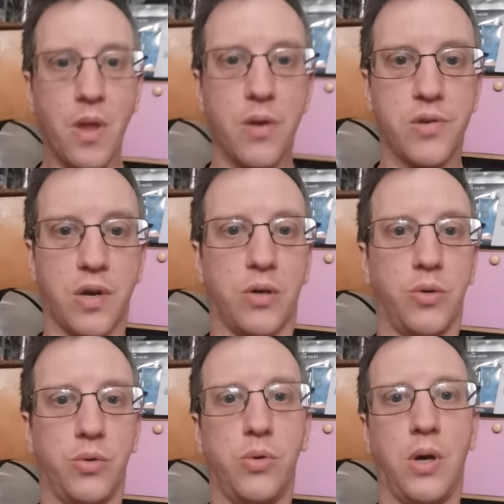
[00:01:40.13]

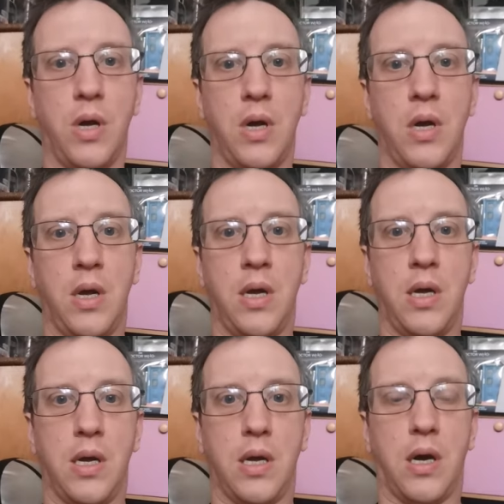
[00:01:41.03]
So
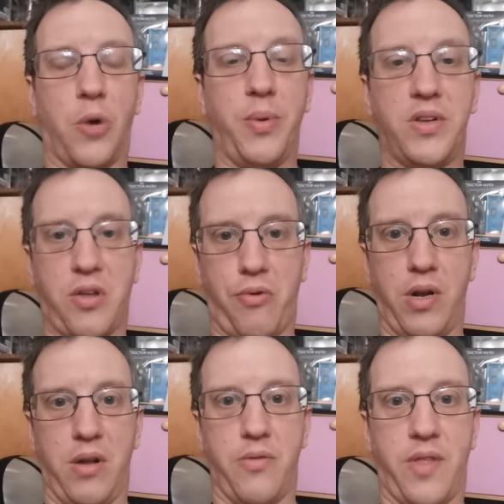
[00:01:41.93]
I'll be steering
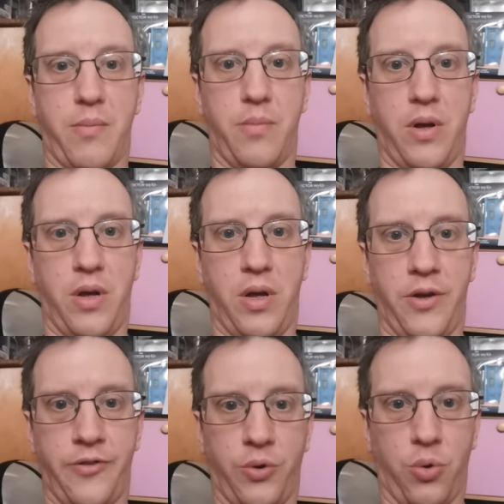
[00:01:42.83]
clear of them
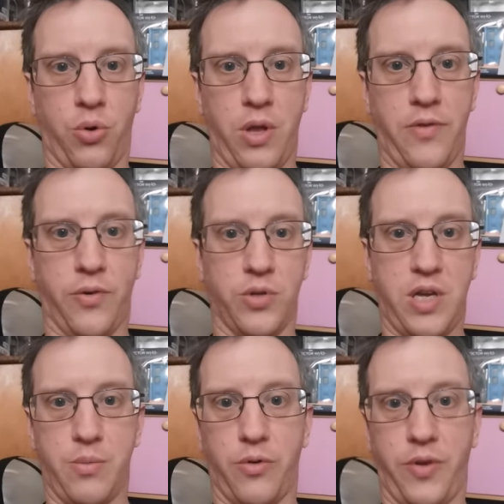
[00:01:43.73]
for the
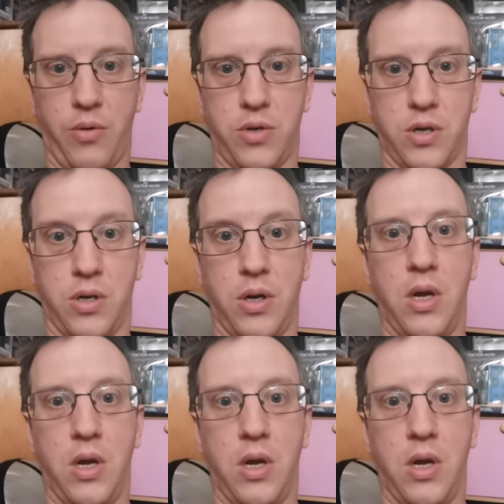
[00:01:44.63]
foreseeable future.